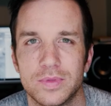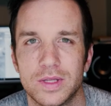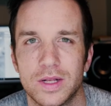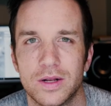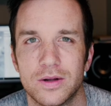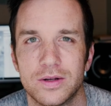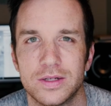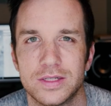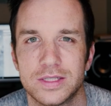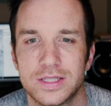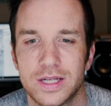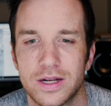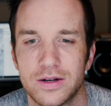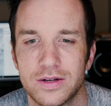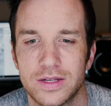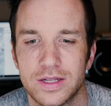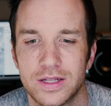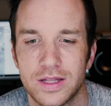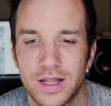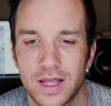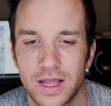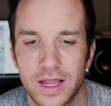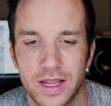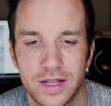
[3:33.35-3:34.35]
You know, it
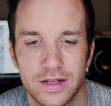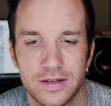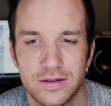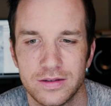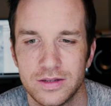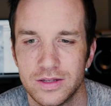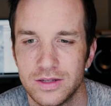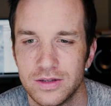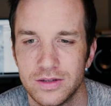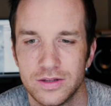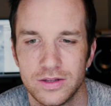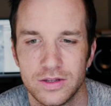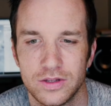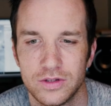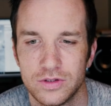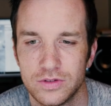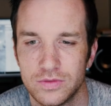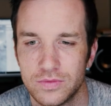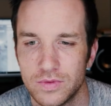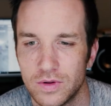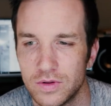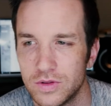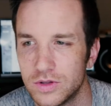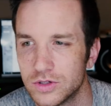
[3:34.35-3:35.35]
sounded like,
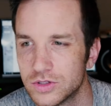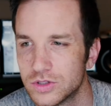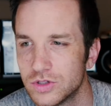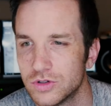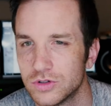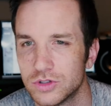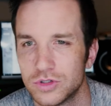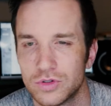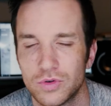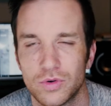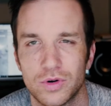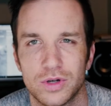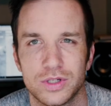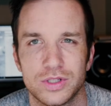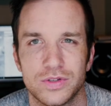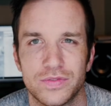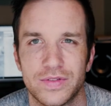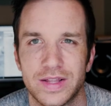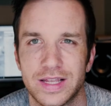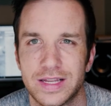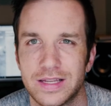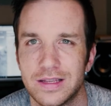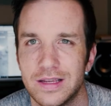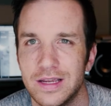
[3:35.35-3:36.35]
and there's no shortage of
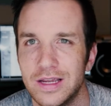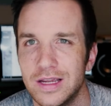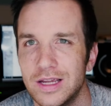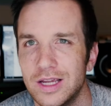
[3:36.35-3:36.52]
like